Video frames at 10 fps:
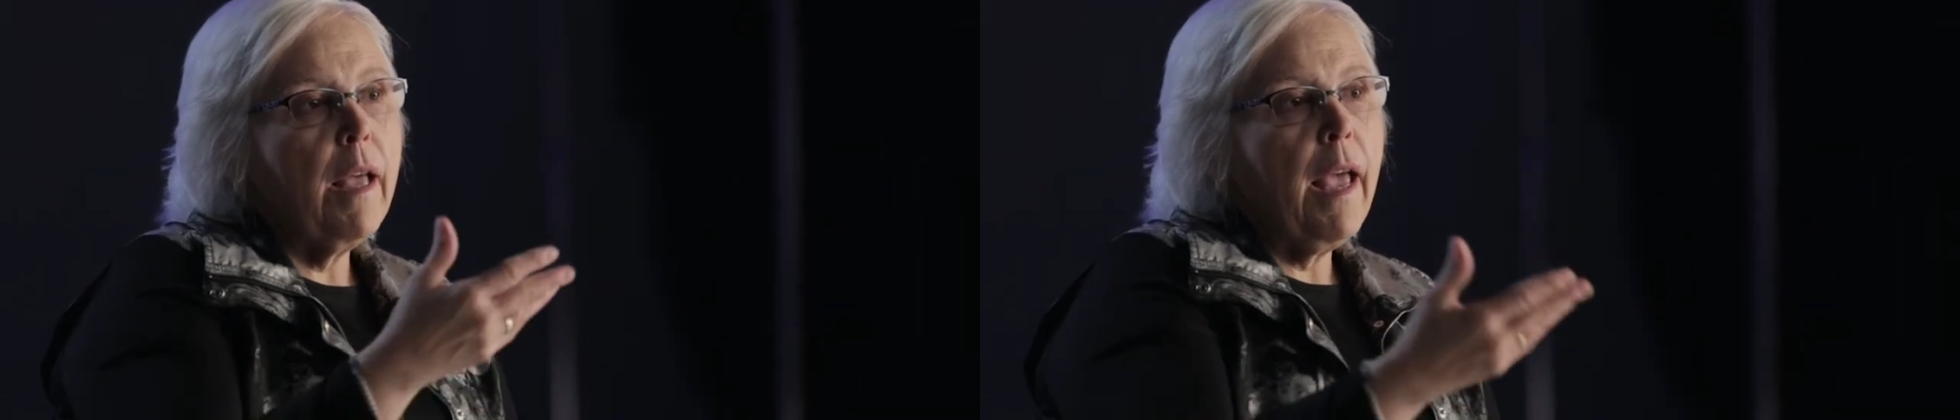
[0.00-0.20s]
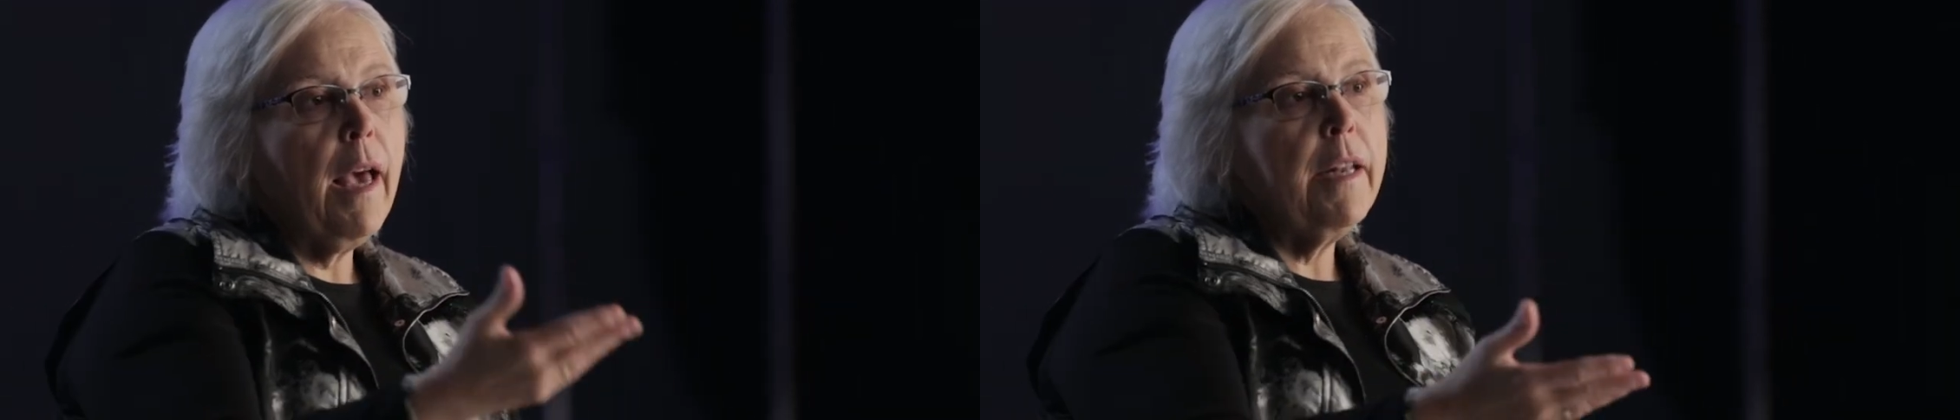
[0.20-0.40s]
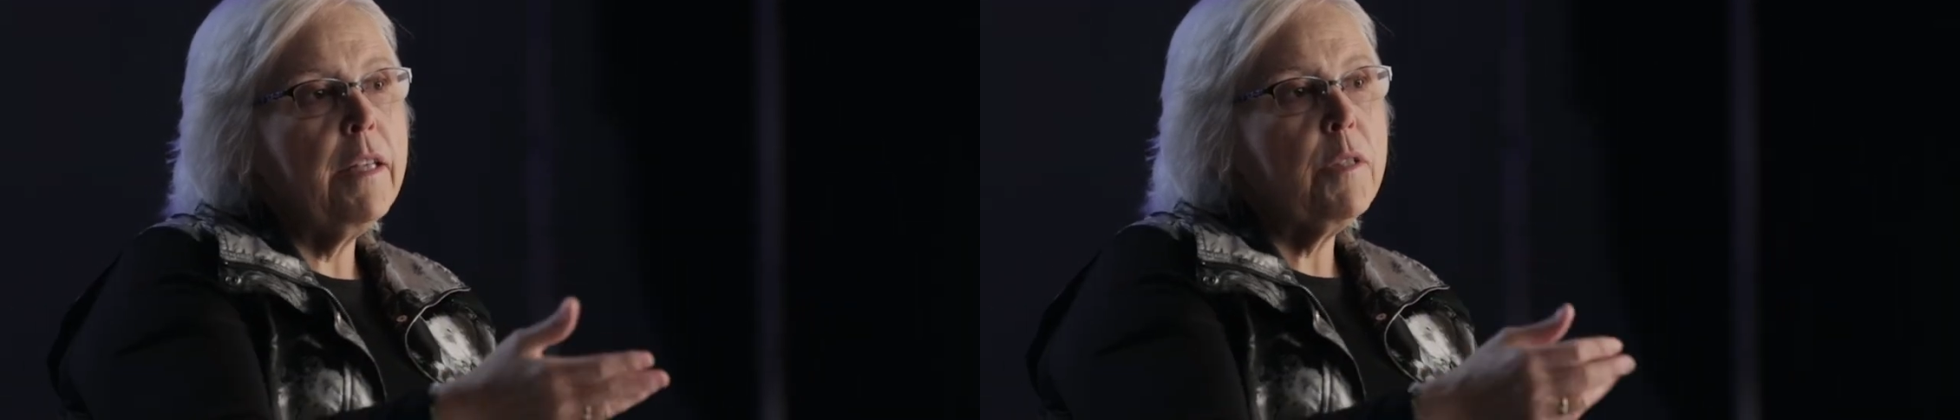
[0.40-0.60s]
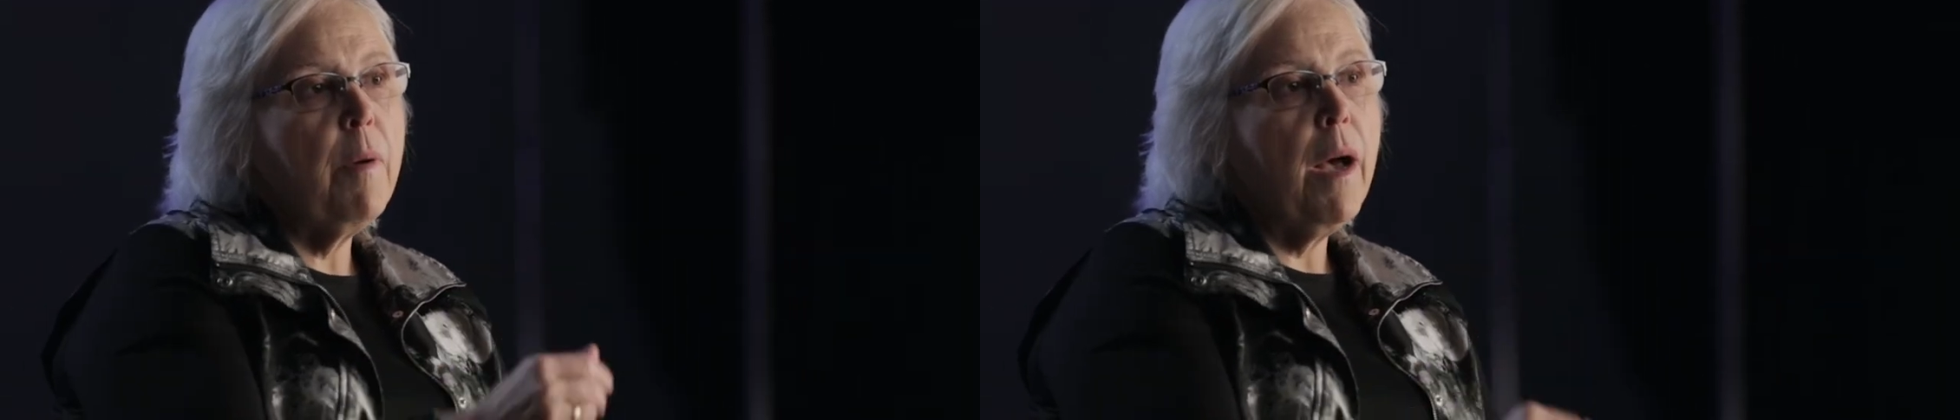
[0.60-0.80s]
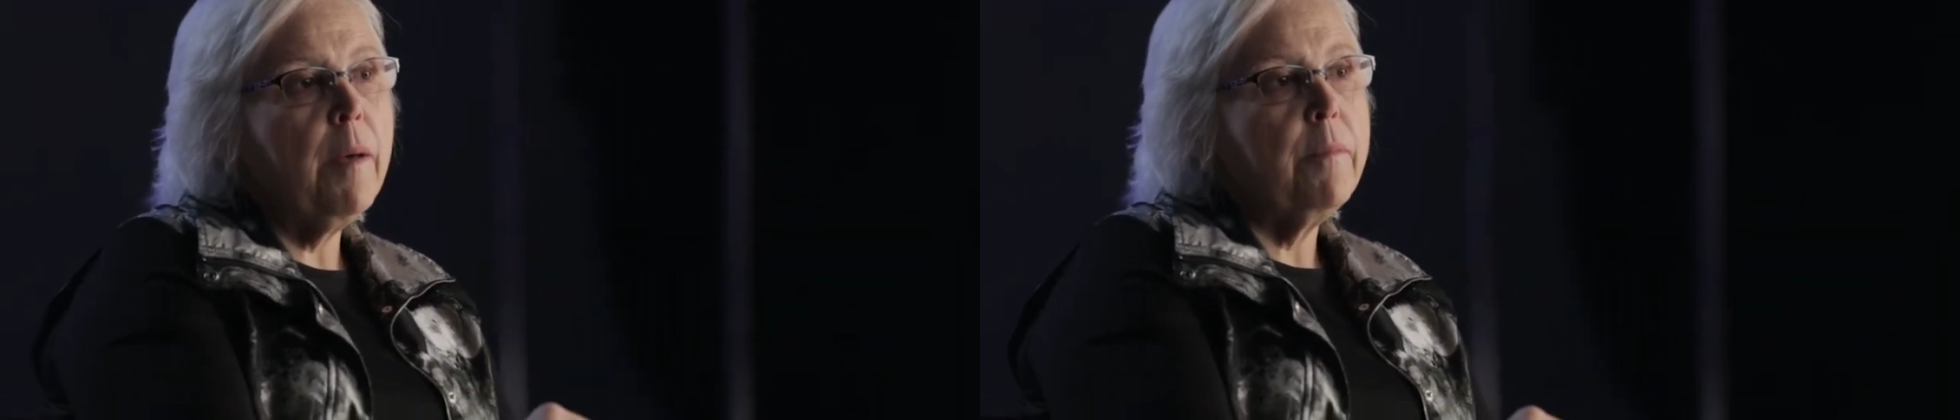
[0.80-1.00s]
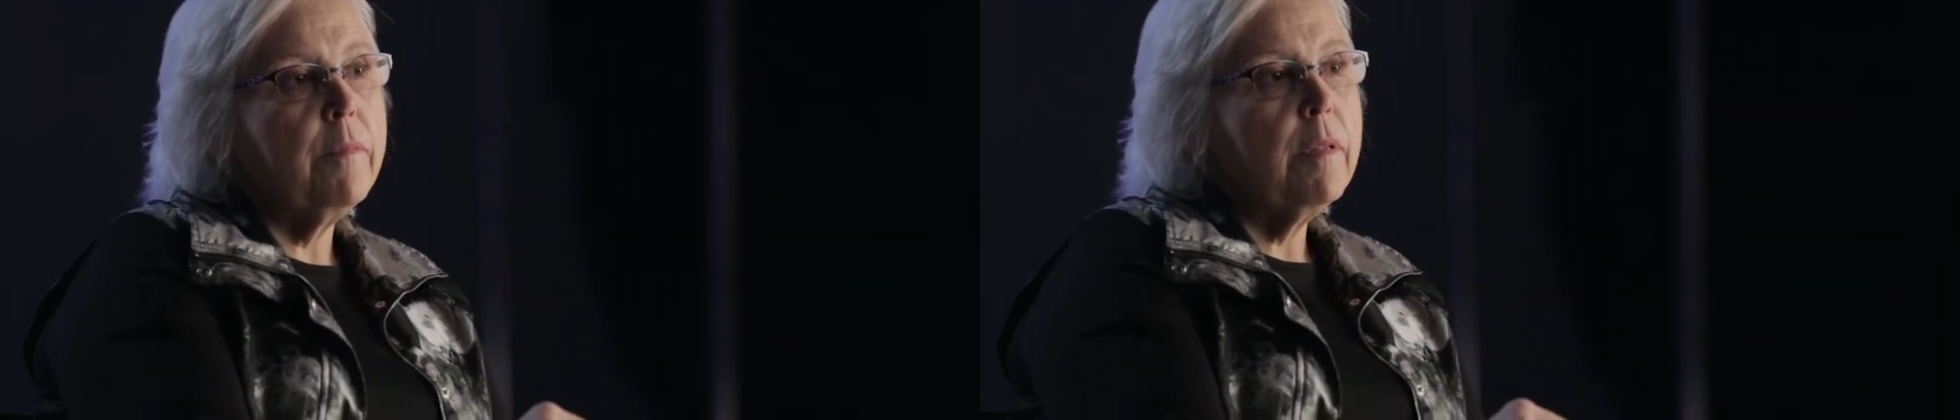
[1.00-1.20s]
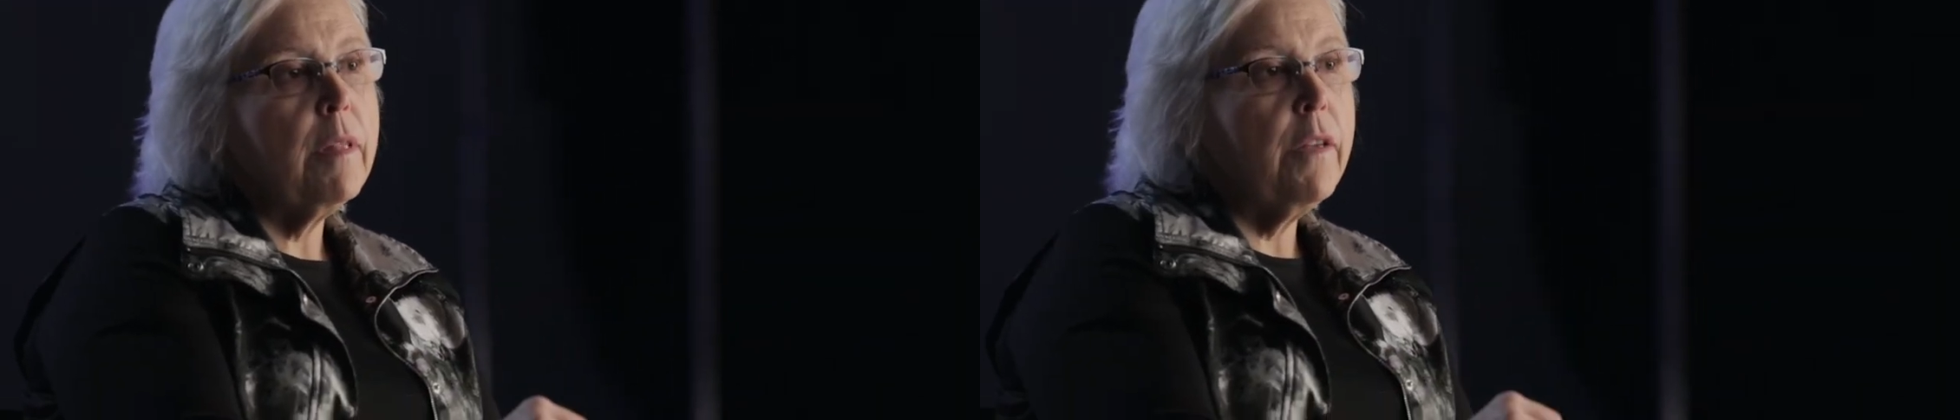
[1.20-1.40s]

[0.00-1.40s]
had his mom